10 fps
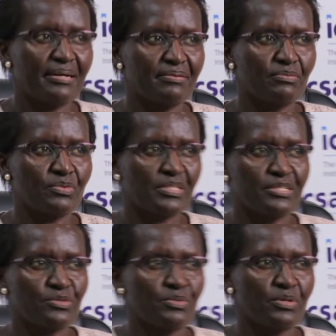there are,
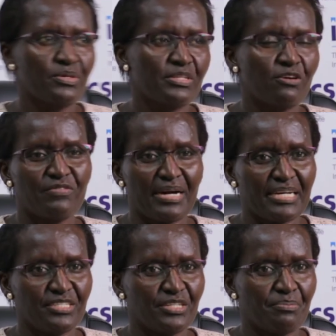there's what we call the
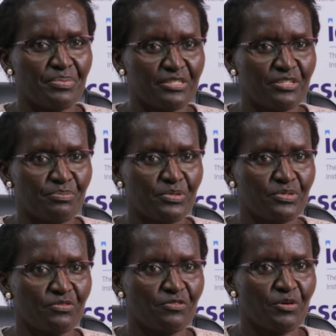overarching
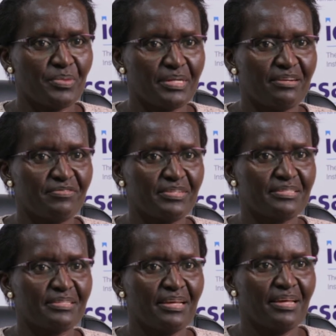principles of corporate
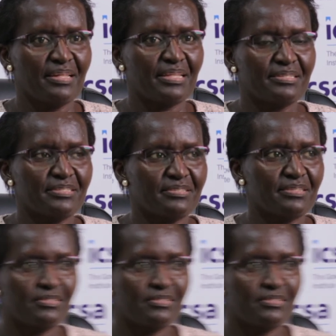governance. That is